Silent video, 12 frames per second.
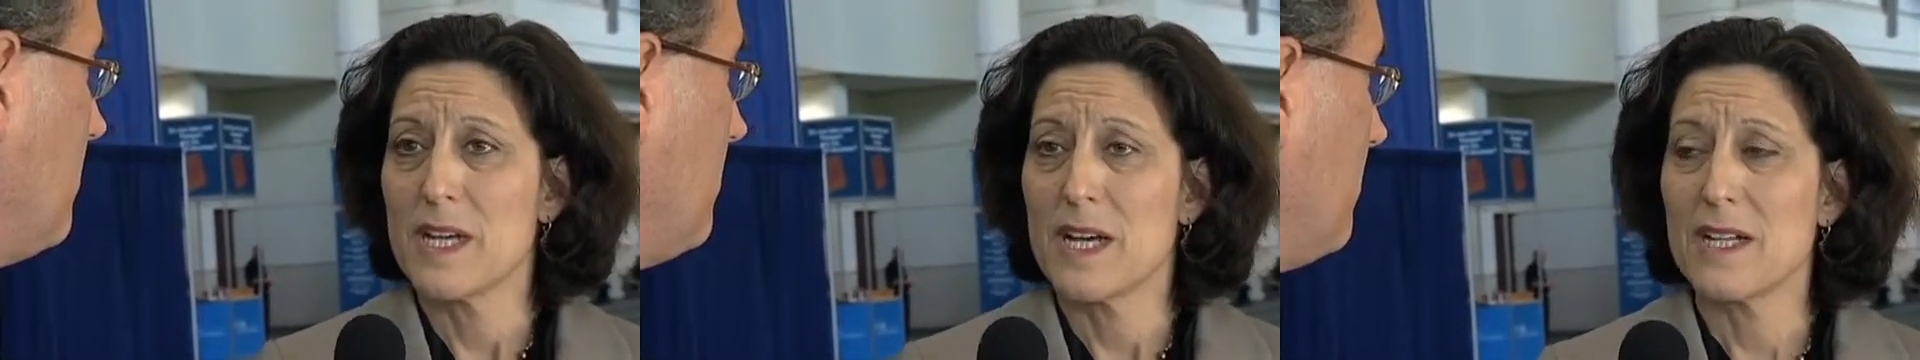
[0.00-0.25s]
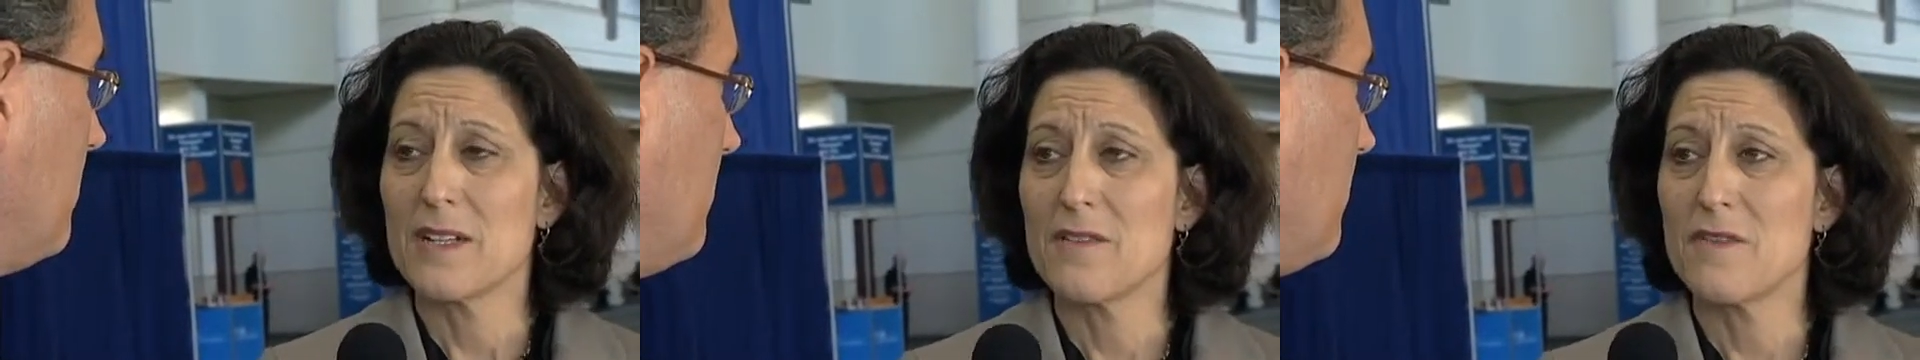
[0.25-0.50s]

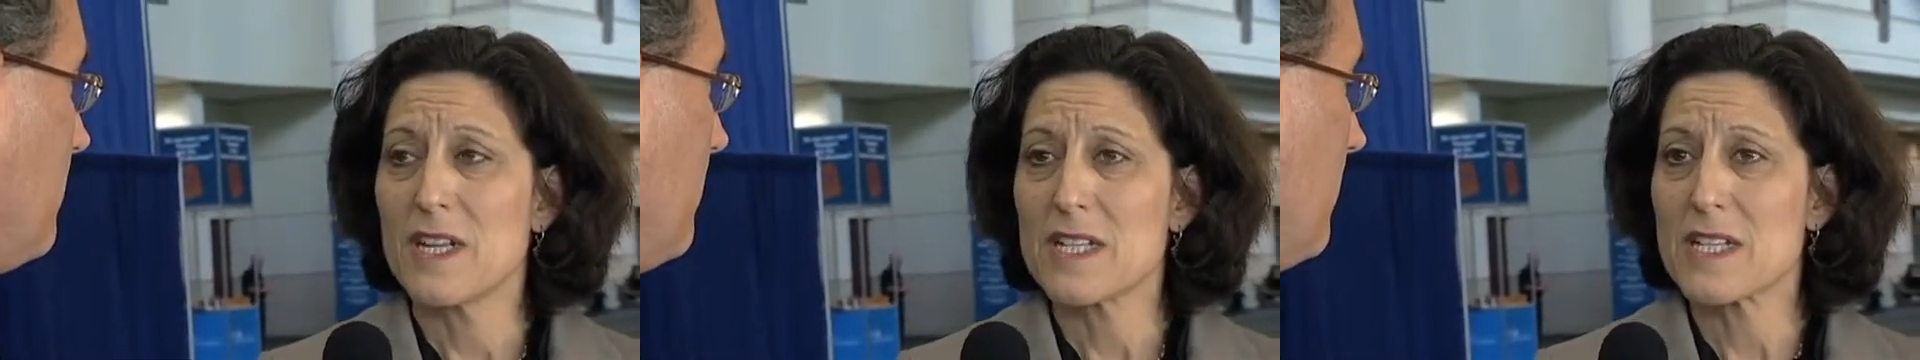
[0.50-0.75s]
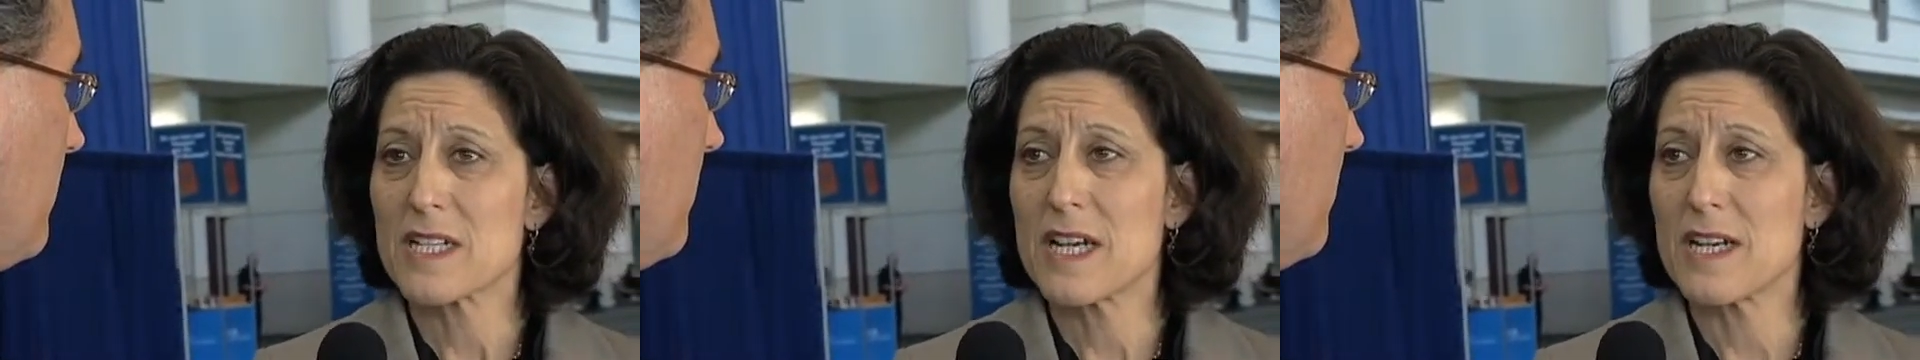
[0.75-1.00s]
an
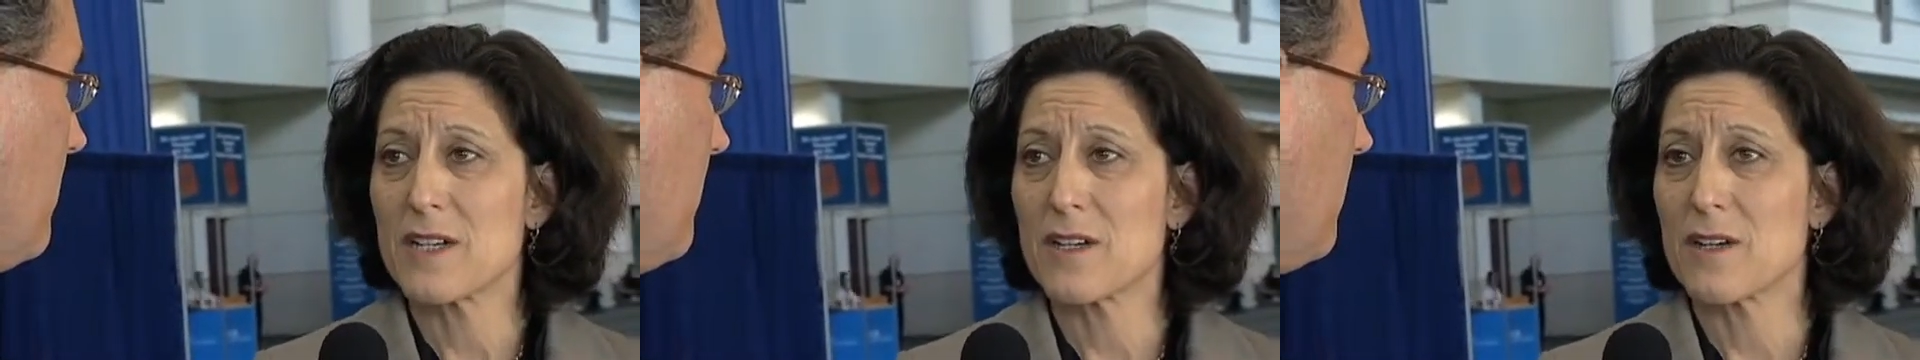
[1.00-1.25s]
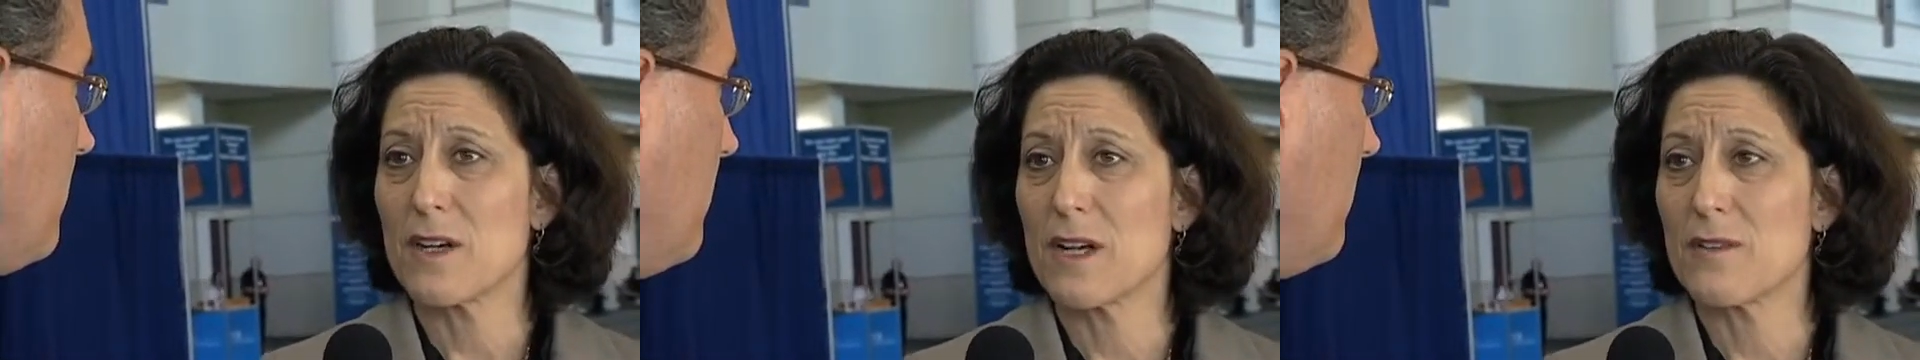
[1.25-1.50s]

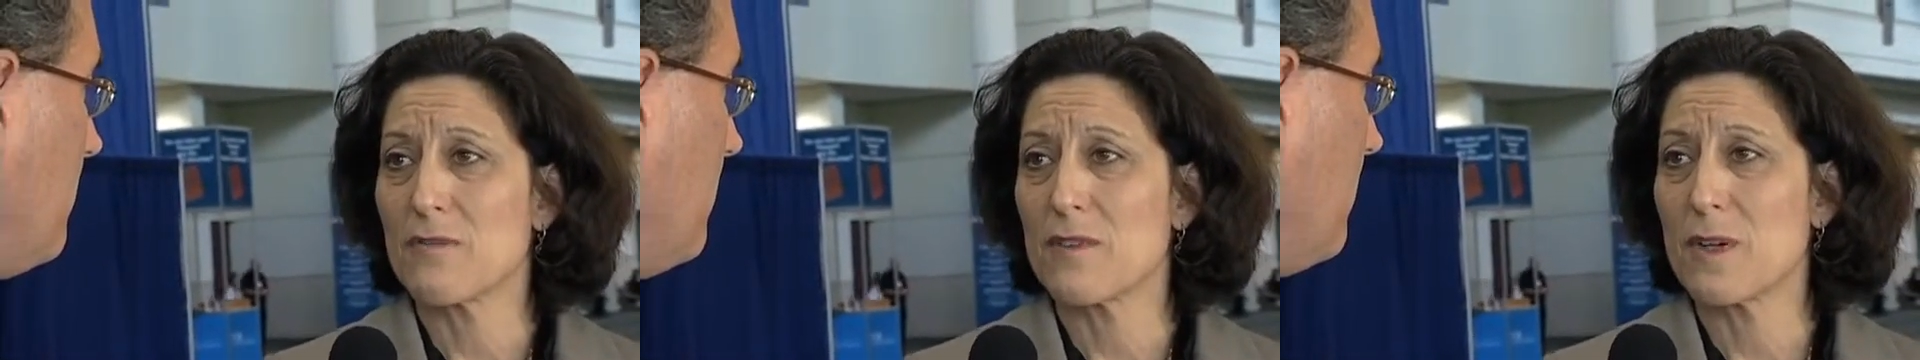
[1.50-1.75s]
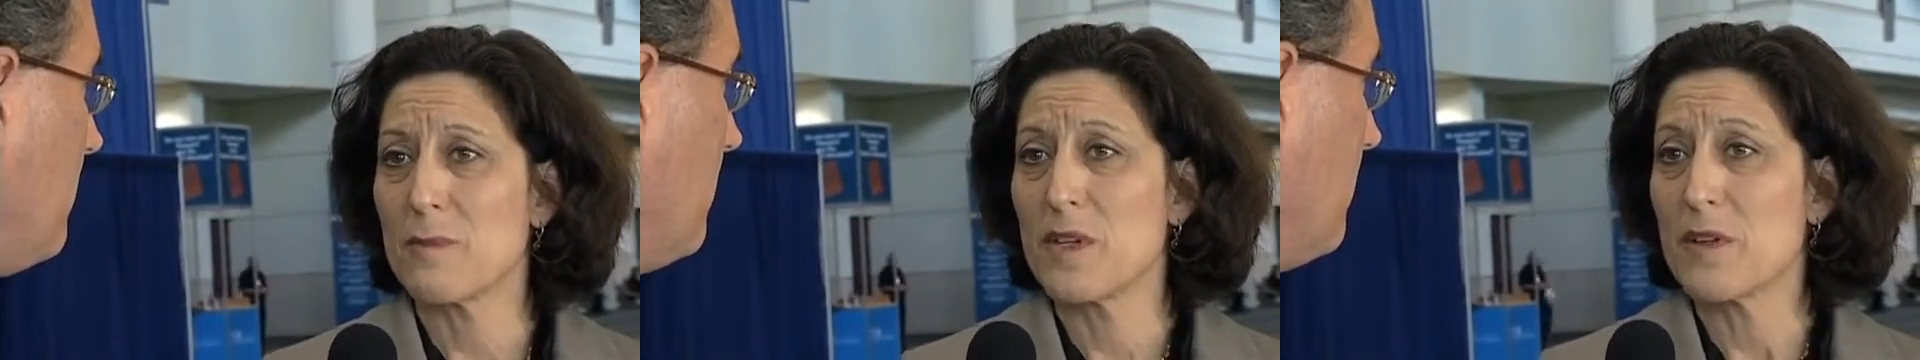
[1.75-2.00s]
investigator
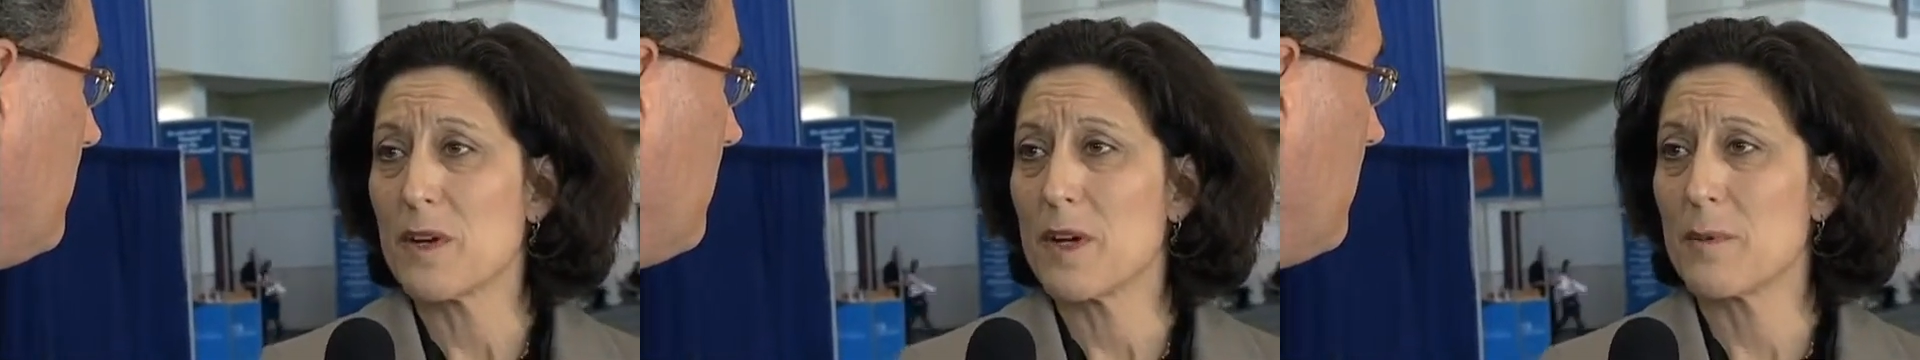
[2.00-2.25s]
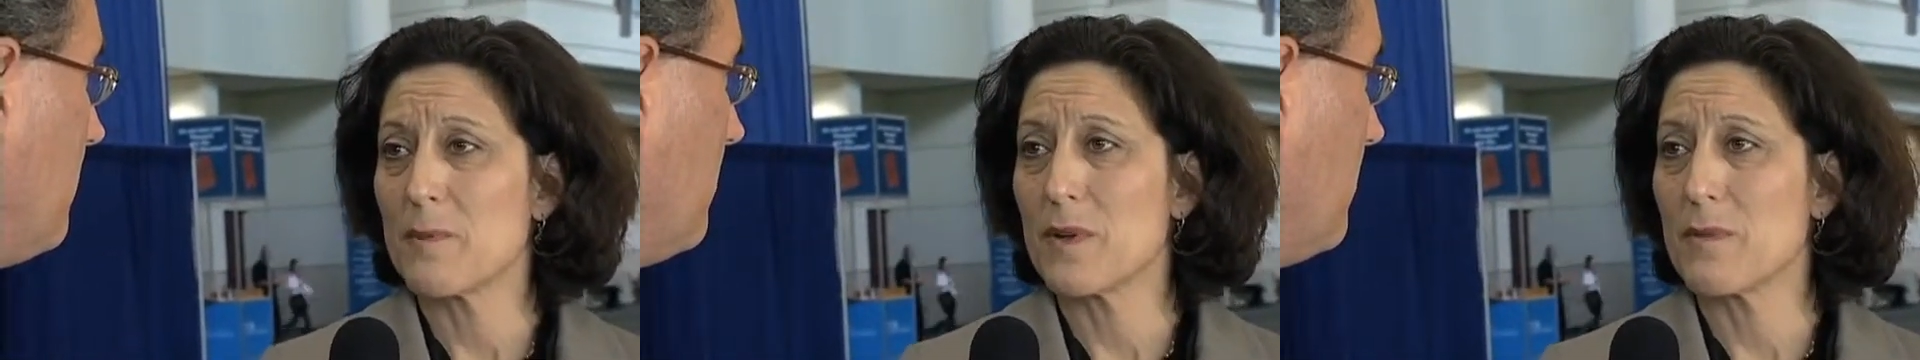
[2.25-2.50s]
from
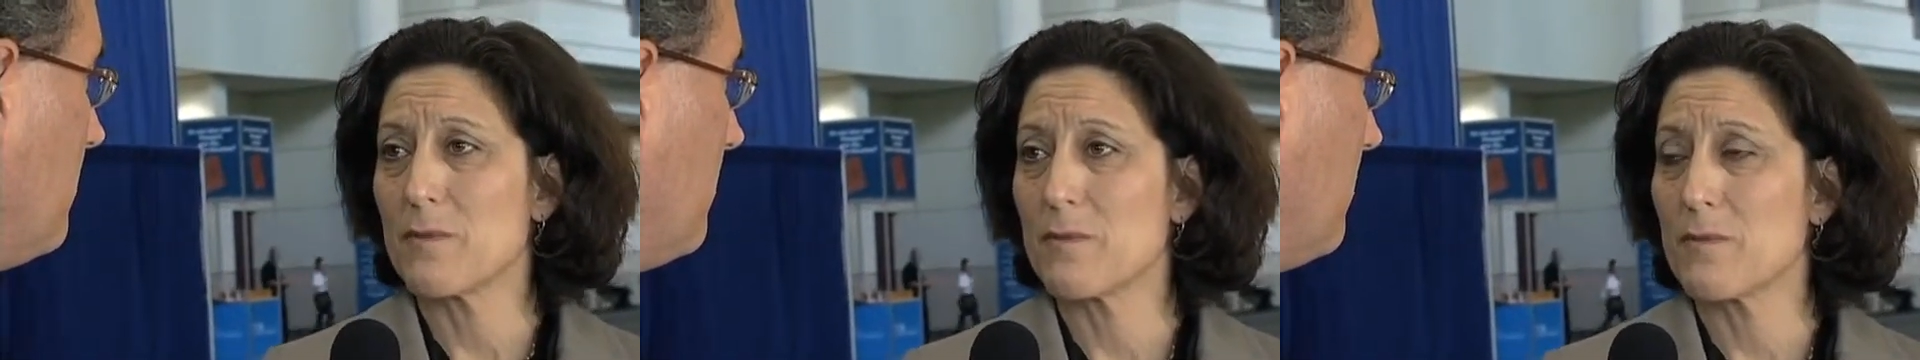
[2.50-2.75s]
Europe